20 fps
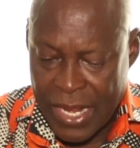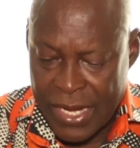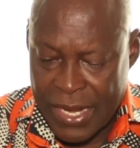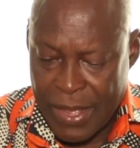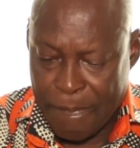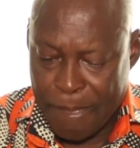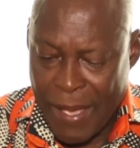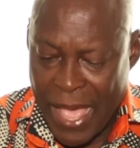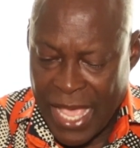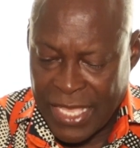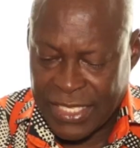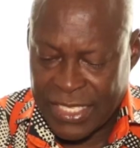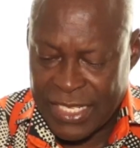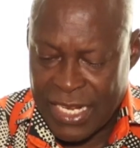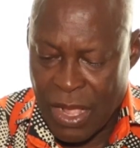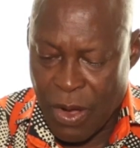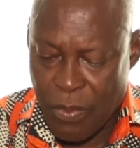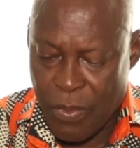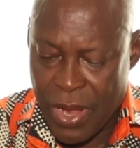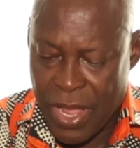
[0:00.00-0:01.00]
The passing
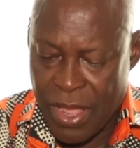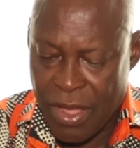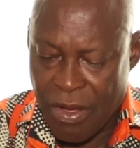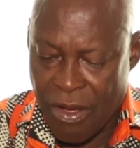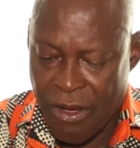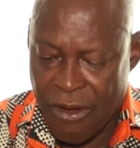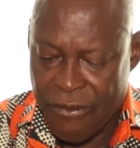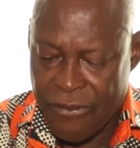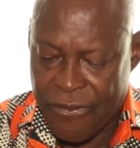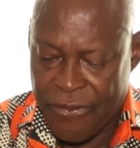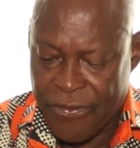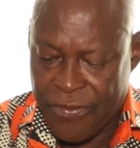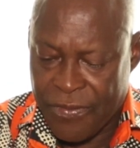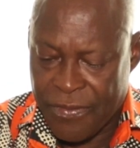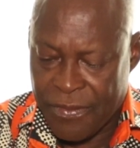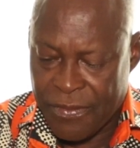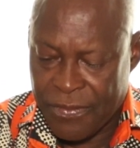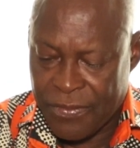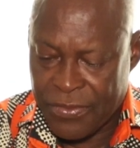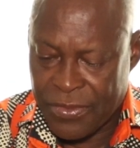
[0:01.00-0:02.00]
away of
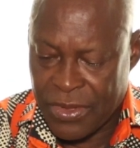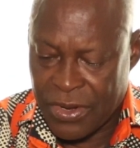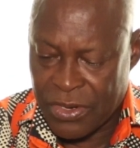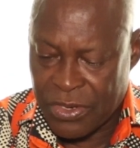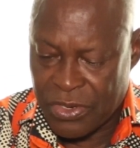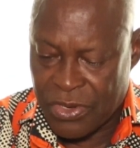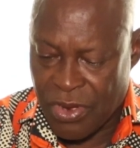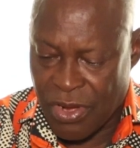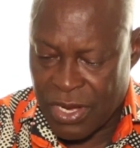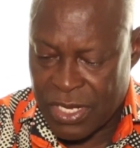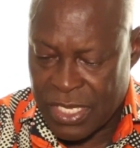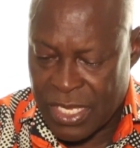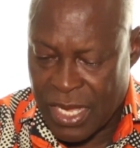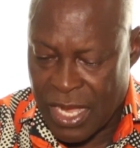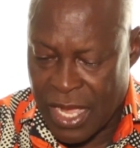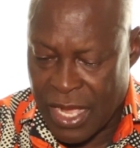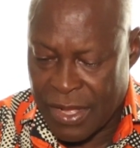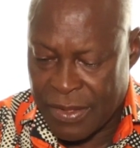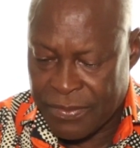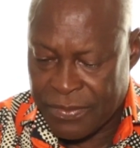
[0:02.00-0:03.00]

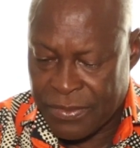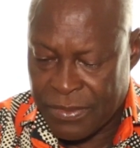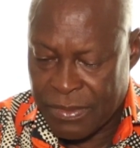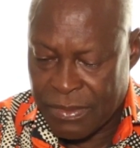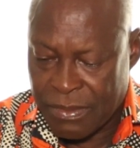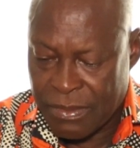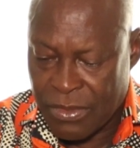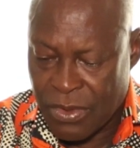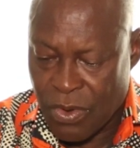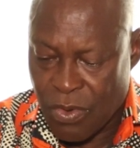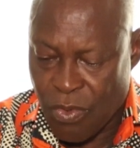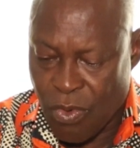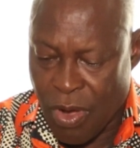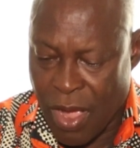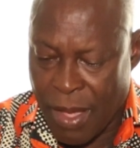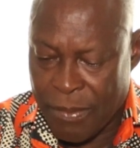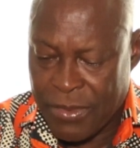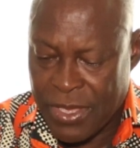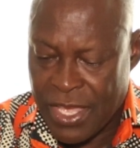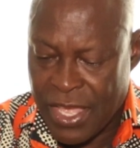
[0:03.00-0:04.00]
Dr.
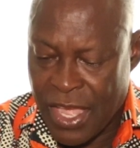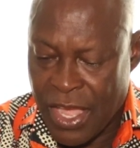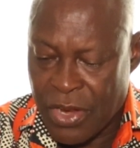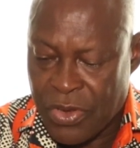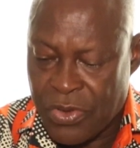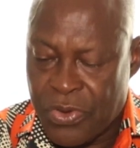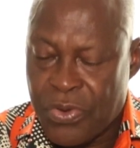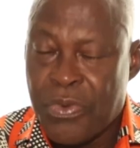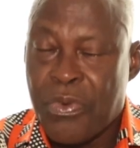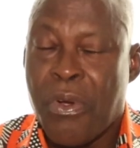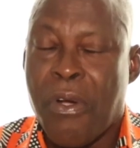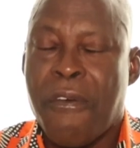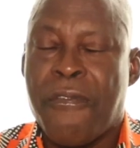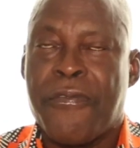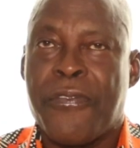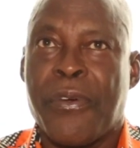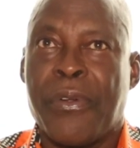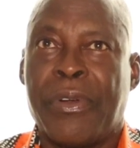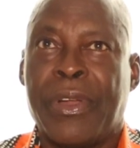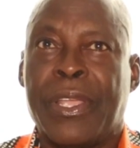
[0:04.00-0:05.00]
Kwame Edu
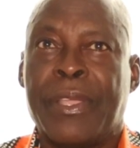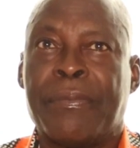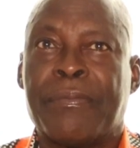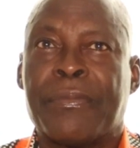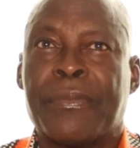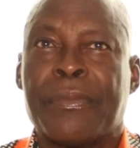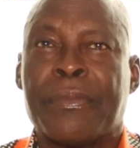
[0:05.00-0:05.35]
Oforin